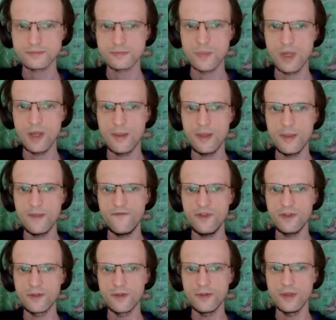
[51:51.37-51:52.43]
And then the
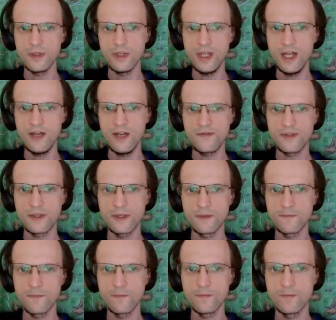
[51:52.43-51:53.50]
field on the left
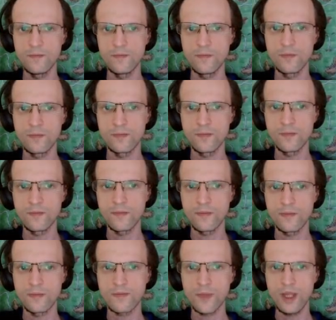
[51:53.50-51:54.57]

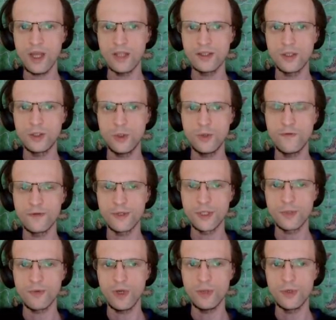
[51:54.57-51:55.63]
has a 2 versus
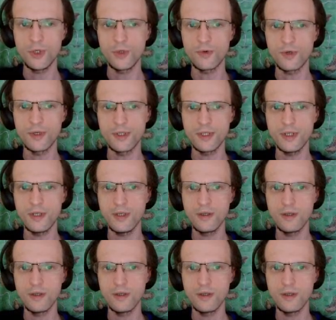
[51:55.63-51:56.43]
1 majority.